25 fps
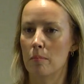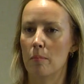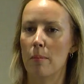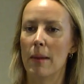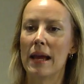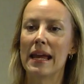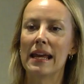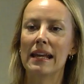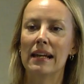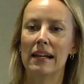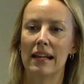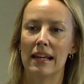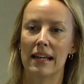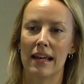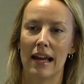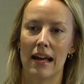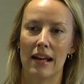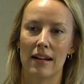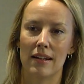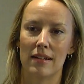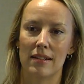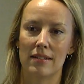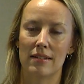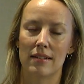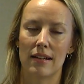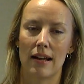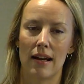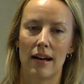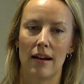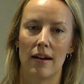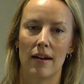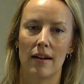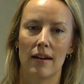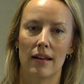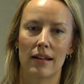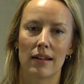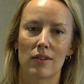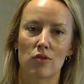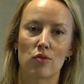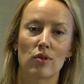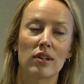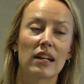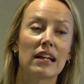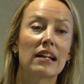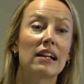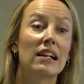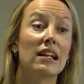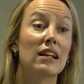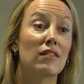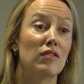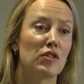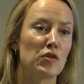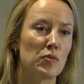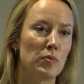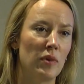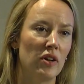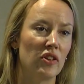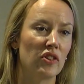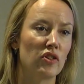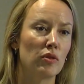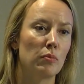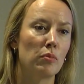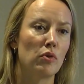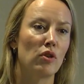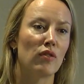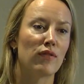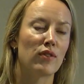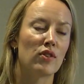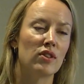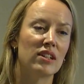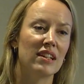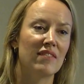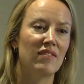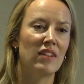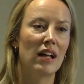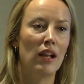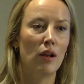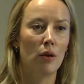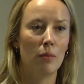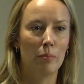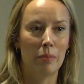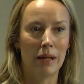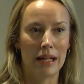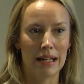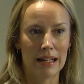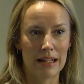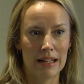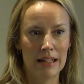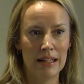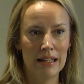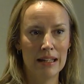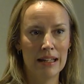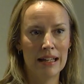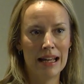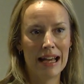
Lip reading: mainly and critically responsible for developing